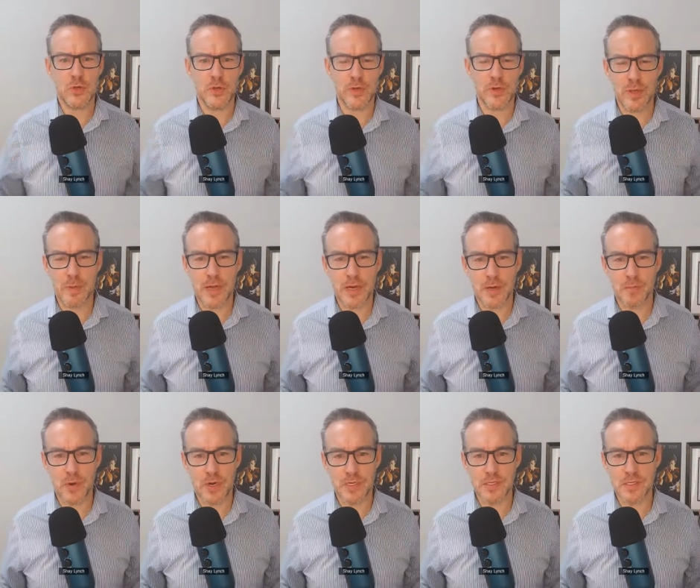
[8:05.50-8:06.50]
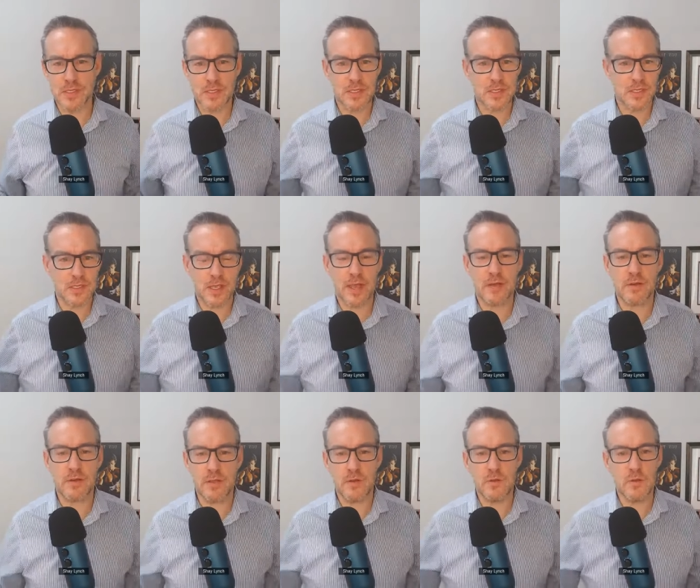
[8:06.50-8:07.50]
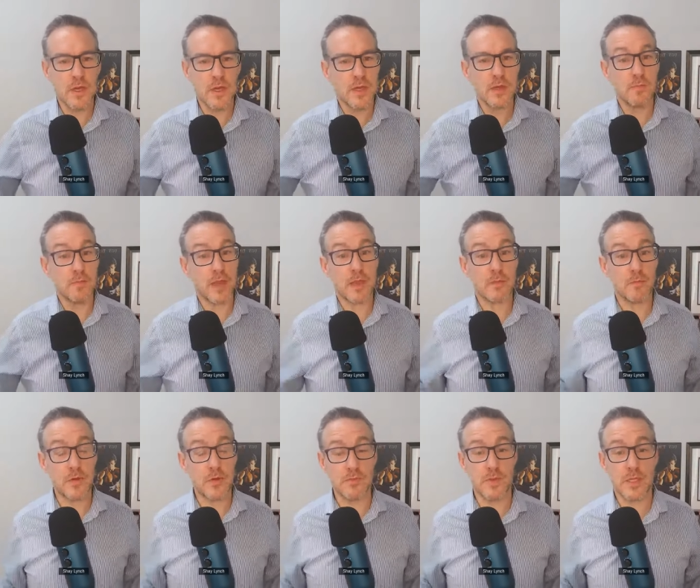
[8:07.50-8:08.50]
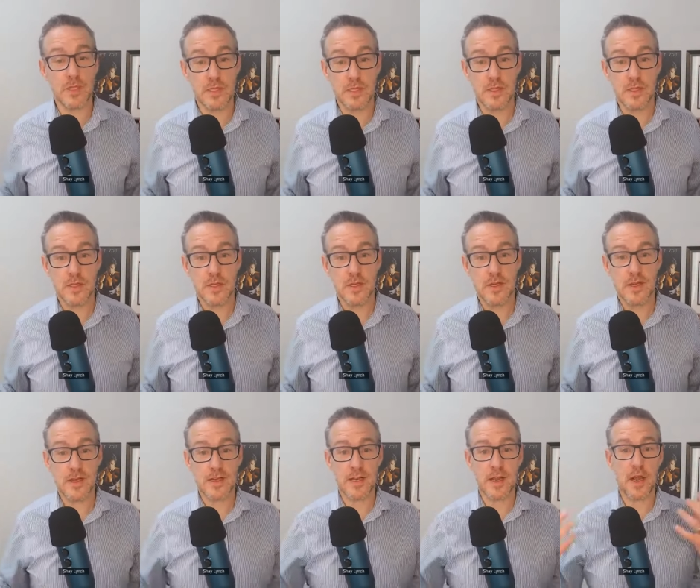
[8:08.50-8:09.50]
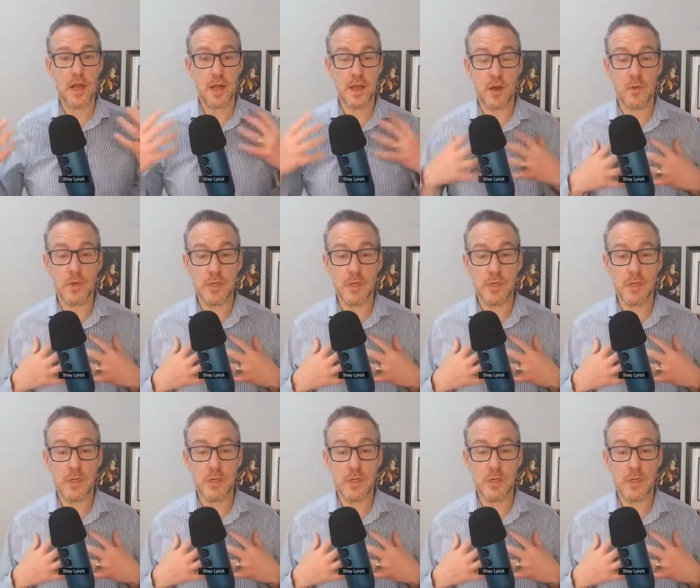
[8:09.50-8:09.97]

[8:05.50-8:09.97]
about our processes and how can you make improvements? And I always say,